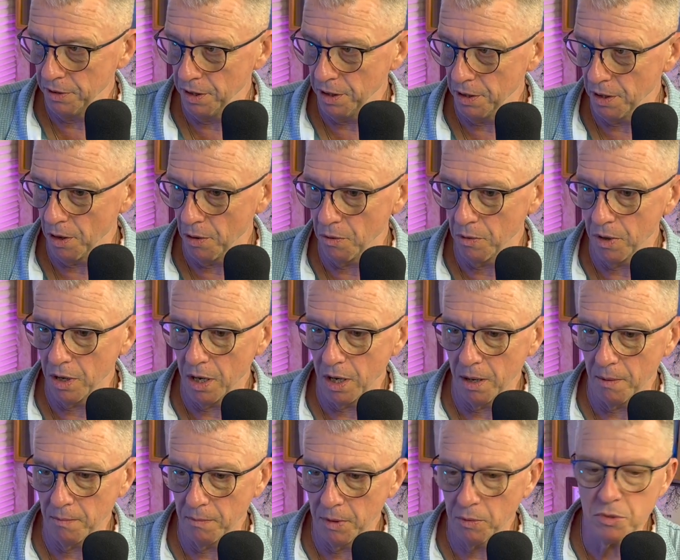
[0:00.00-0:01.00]
You know,
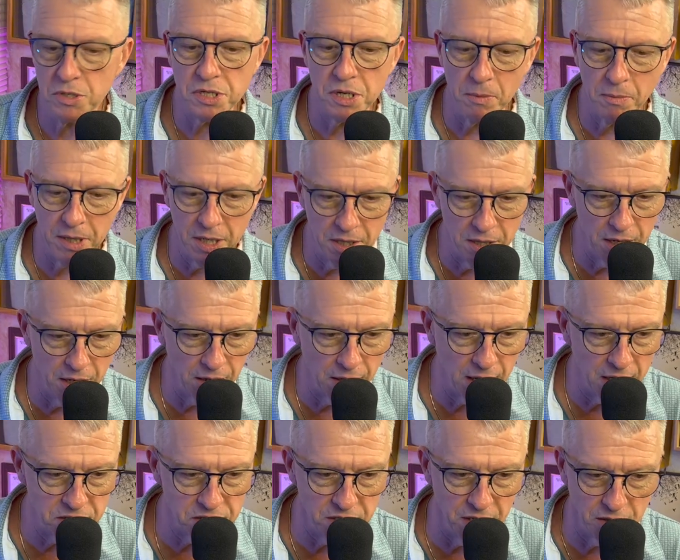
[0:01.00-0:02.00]
um, there was somebody there
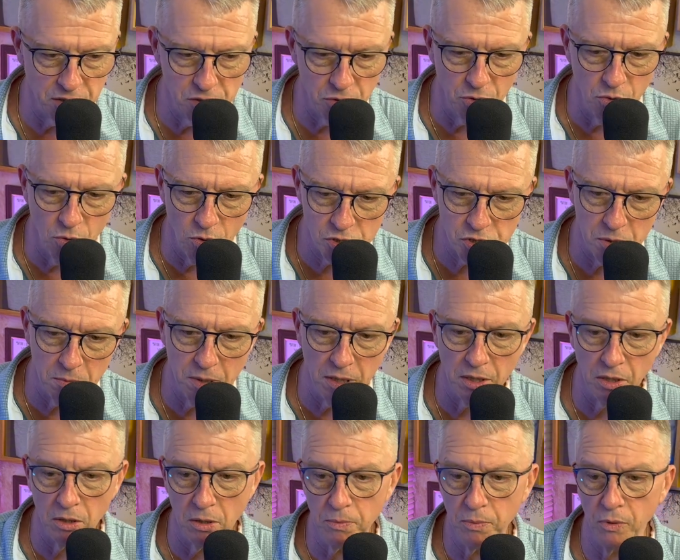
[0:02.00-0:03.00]
last night too who also made
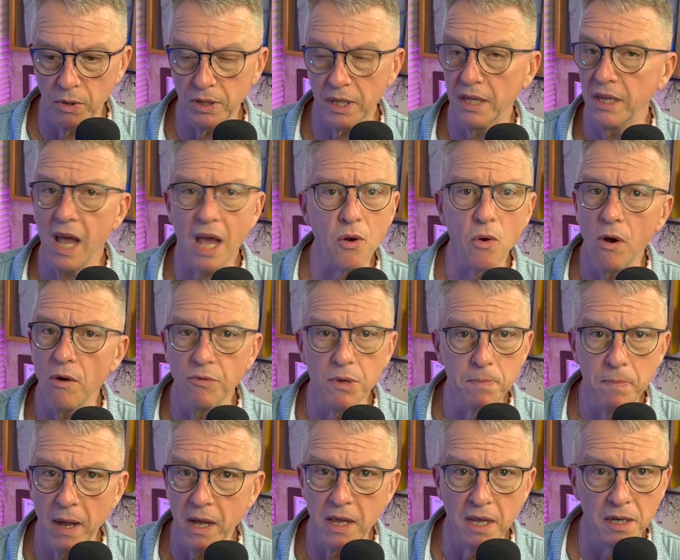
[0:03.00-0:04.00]
the good point that not all
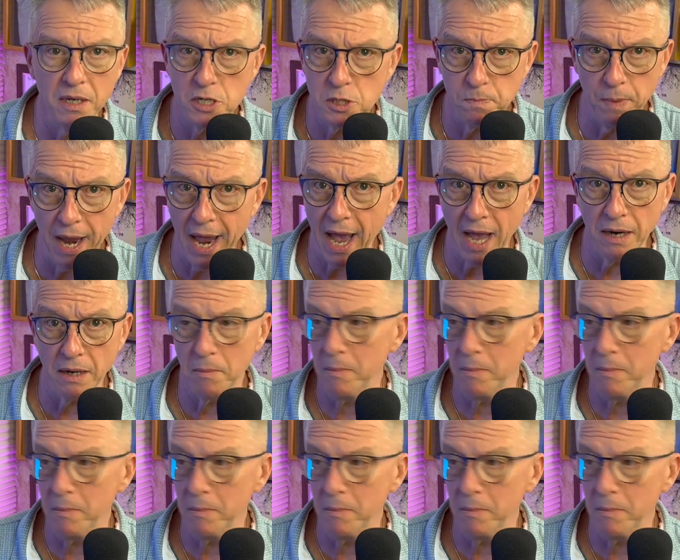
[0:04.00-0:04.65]
rebellion is bad.